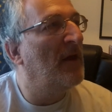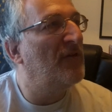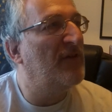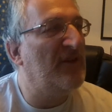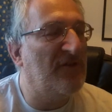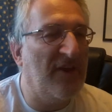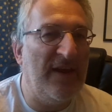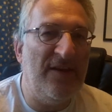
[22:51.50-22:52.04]

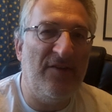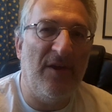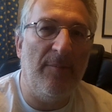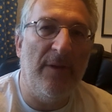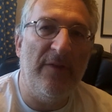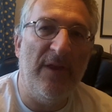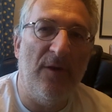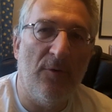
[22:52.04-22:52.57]
She sees
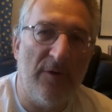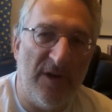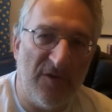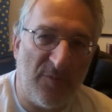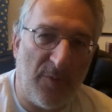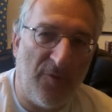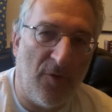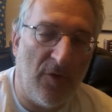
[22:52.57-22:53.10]
him in the
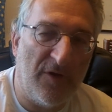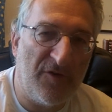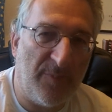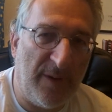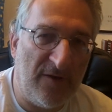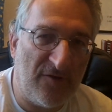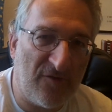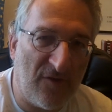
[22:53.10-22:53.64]
audience before her
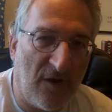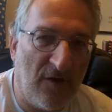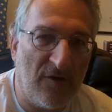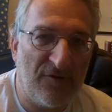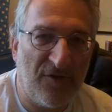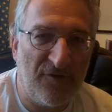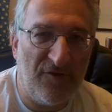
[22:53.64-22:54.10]
speech starts,